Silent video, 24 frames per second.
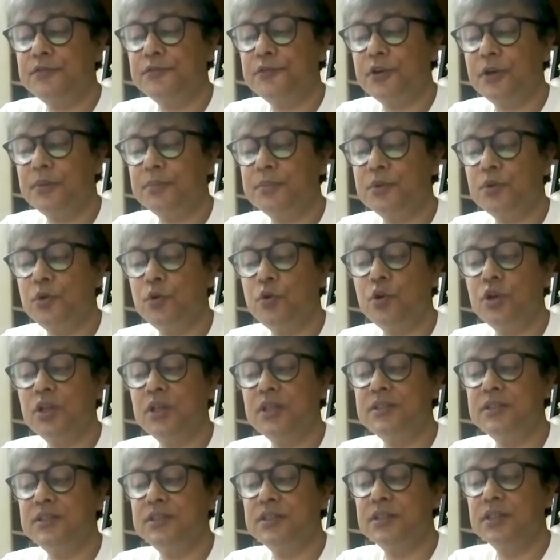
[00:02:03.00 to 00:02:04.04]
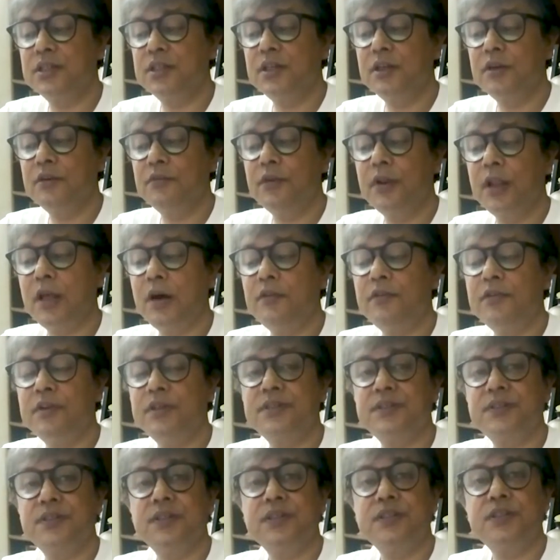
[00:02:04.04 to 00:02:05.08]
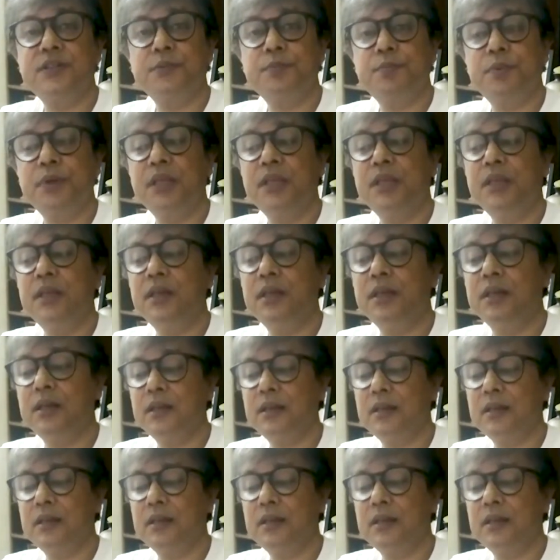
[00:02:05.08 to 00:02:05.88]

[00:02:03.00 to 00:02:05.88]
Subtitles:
from the orange flowers in spring,